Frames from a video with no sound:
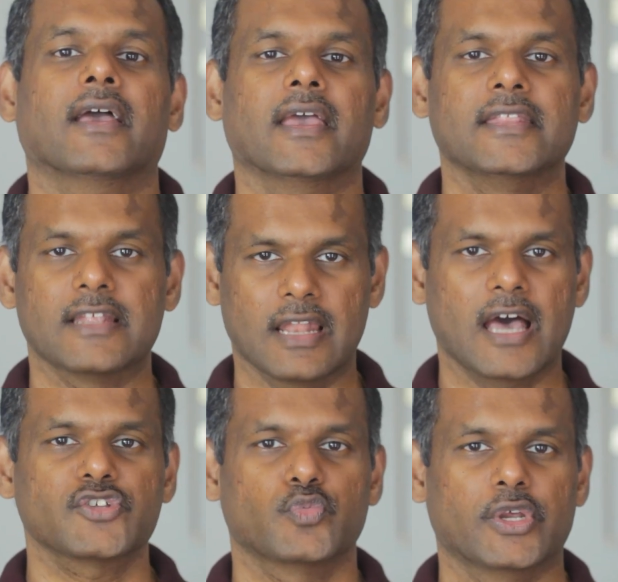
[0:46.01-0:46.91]
In the
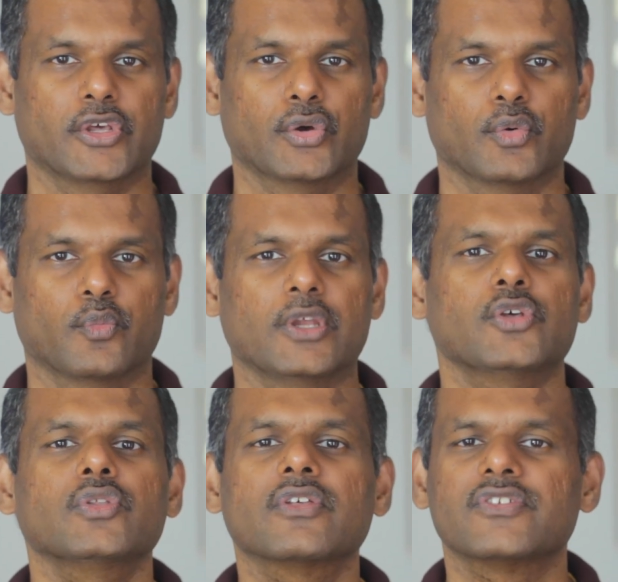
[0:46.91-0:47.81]
last video, we
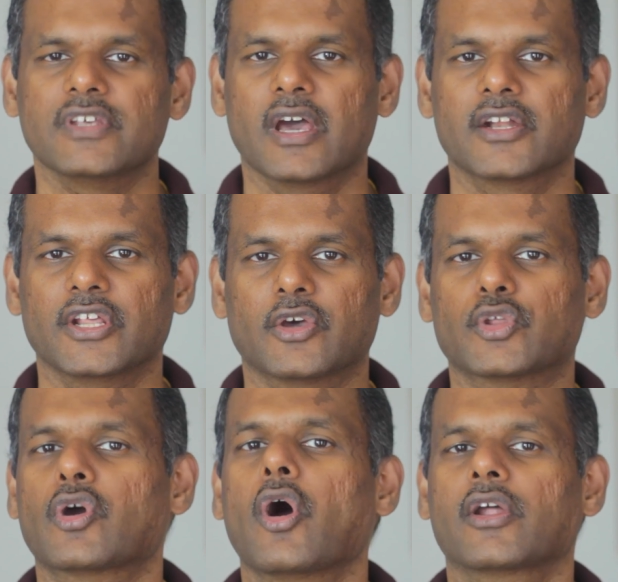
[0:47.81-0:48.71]
took the CRT or
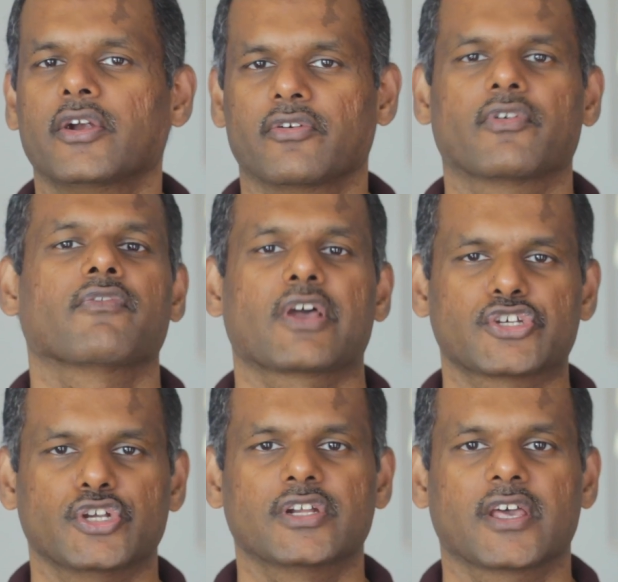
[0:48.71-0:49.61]
the cognitive
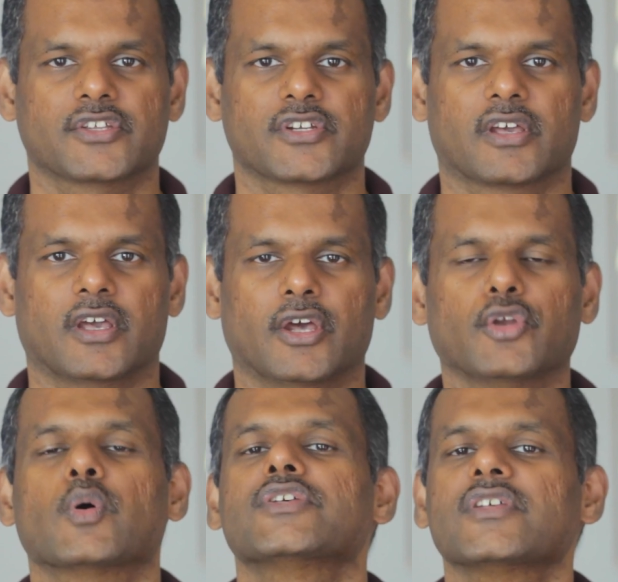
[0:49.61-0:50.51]
reflection test
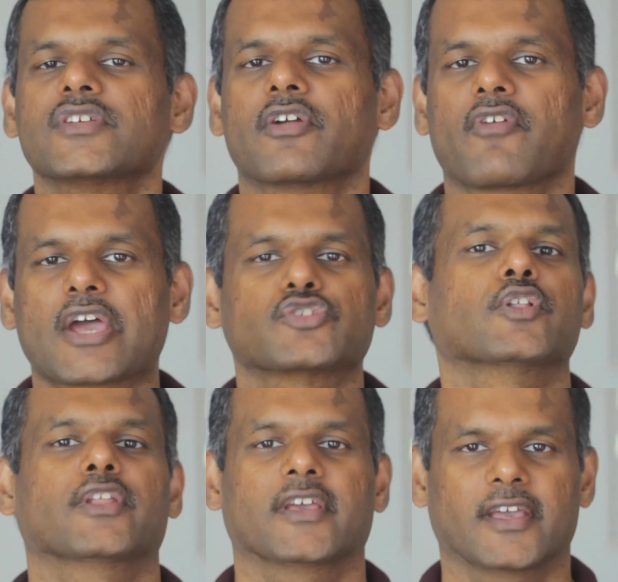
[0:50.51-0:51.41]
to assess our
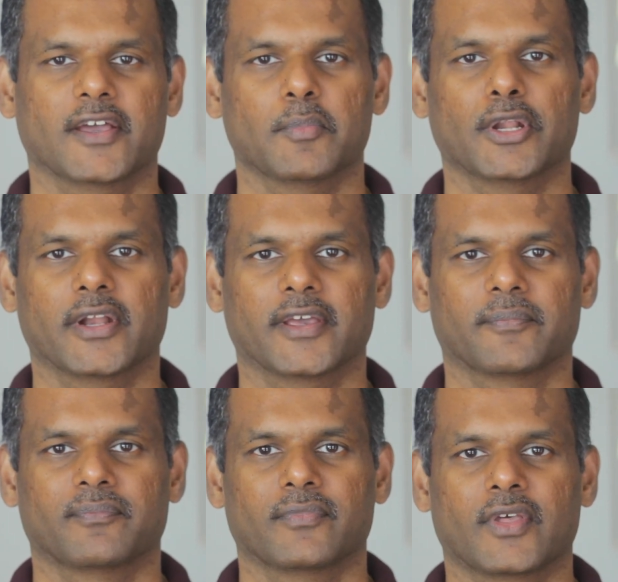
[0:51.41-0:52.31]
rational thinking ability.
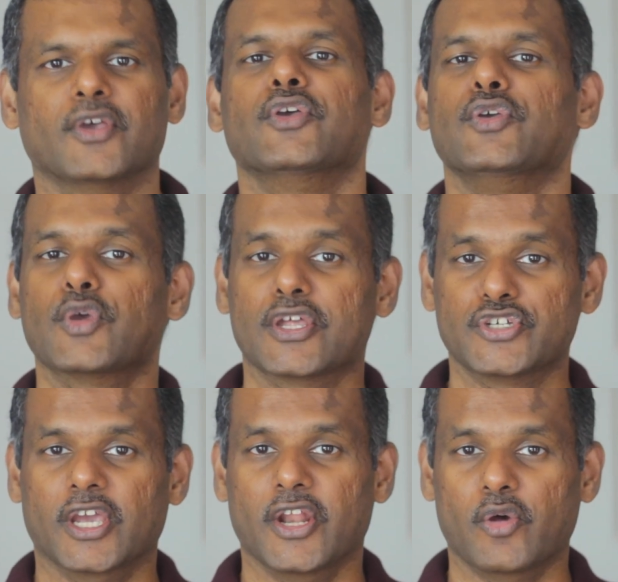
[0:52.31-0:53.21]
You can
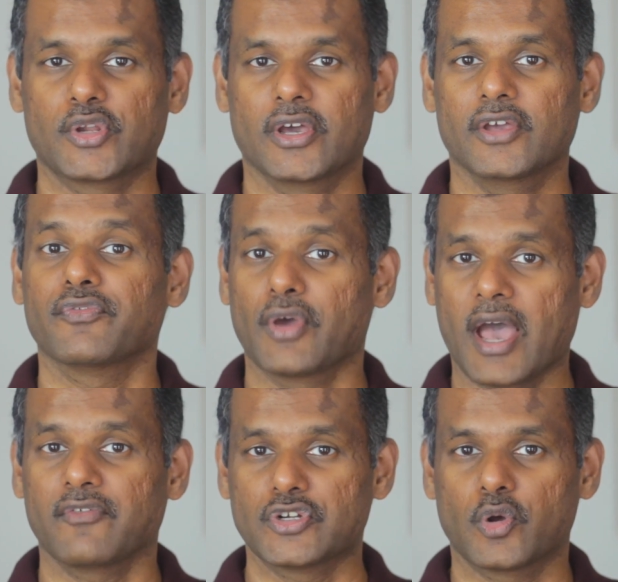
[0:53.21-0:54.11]
check it out here if you
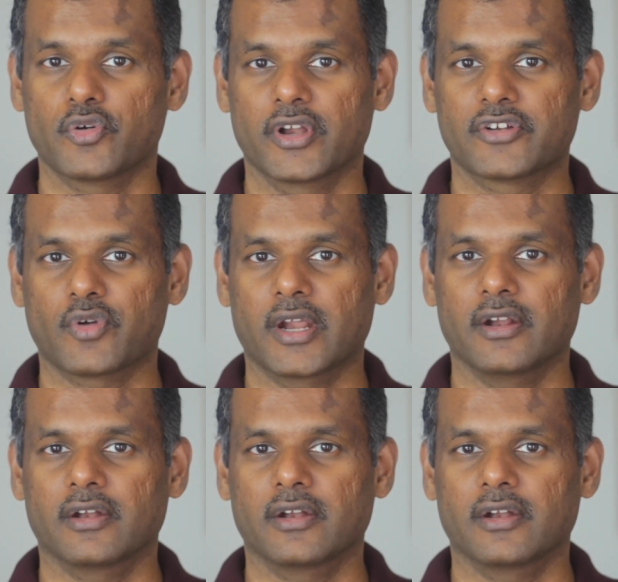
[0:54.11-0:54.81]
haven't already tried